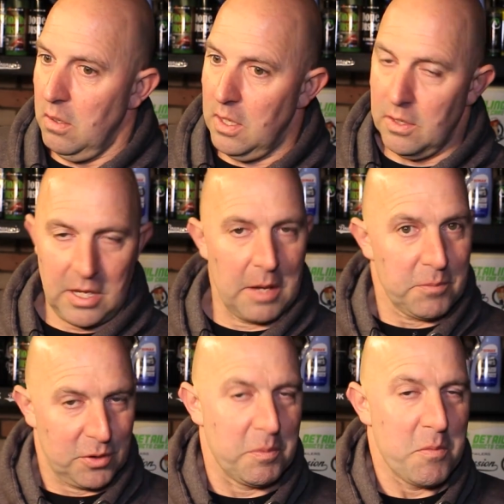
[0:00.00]
it
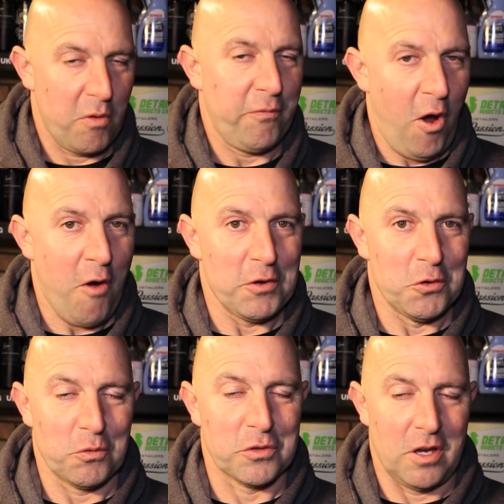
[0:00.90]
happens to be my
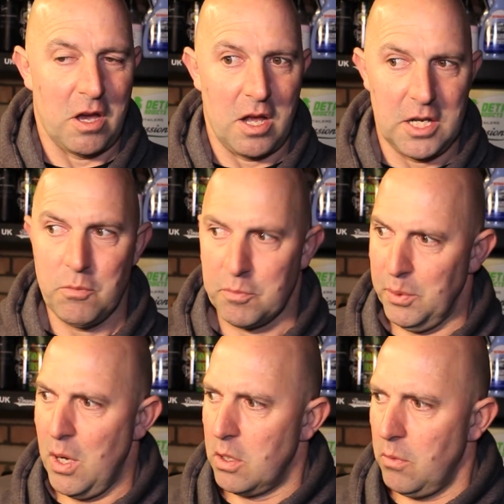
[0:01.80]
father-in-law's car, and he was
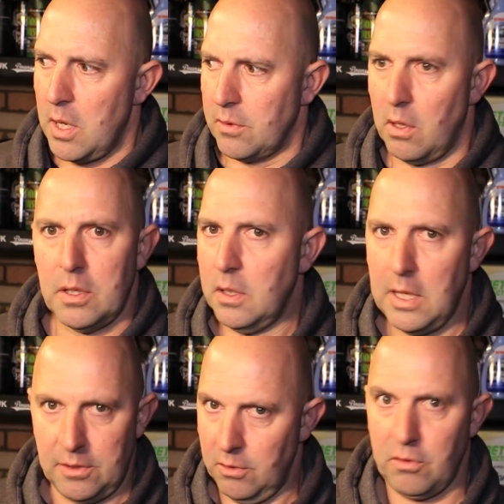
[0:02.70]
blown away. He's like,
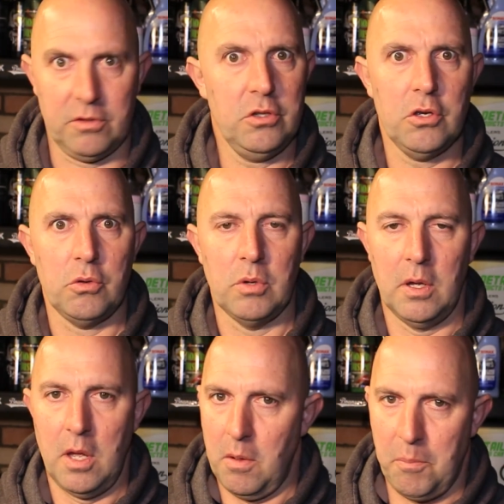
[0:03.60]
it looks new,
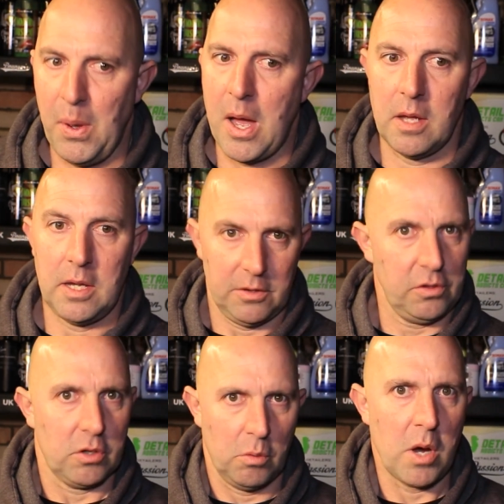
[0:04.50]
but it
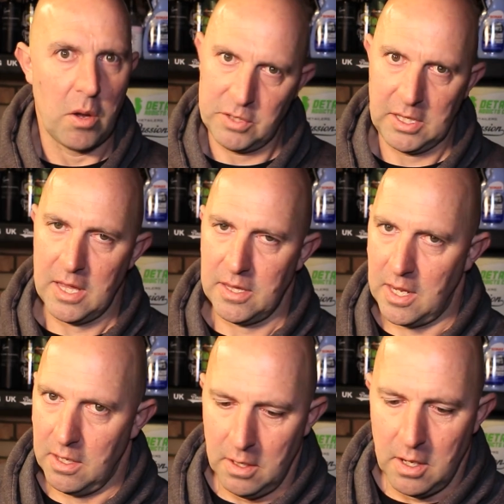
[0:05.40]
took a while to get
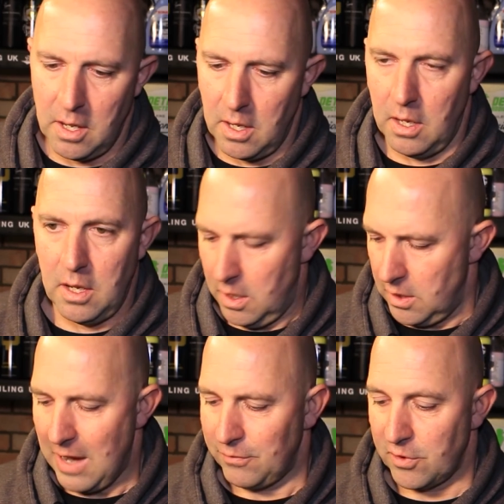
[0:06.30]
there. And
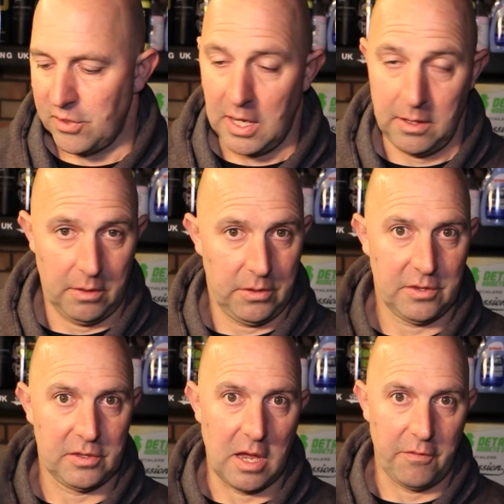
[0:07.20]
I have to say, this
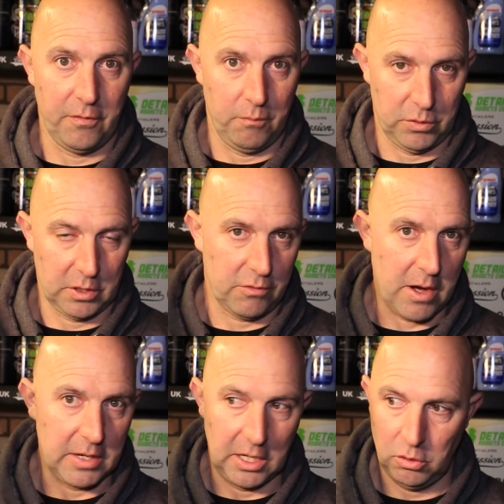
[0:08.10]
stuff was a
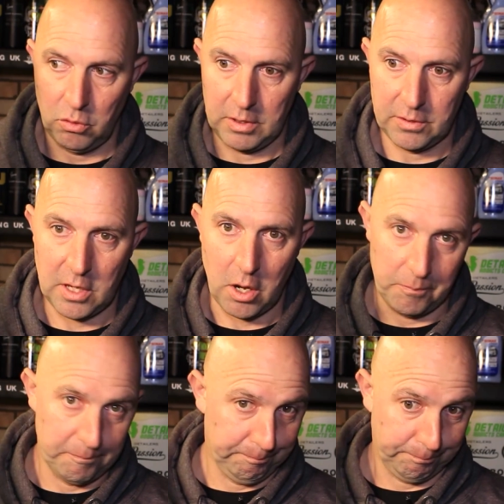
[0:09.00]
crowning glory. So
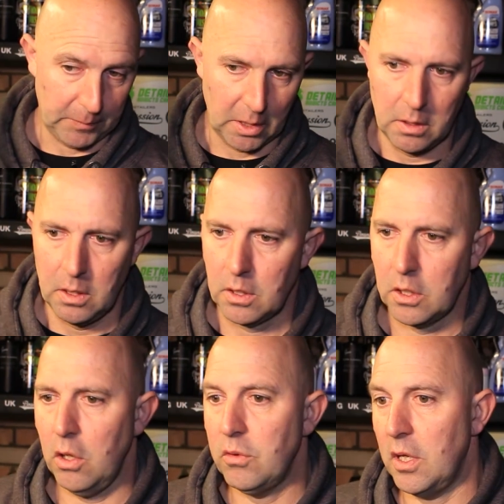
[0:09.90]
the
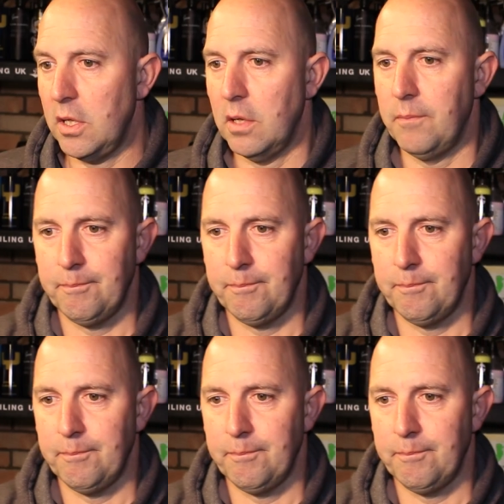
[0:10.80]
QD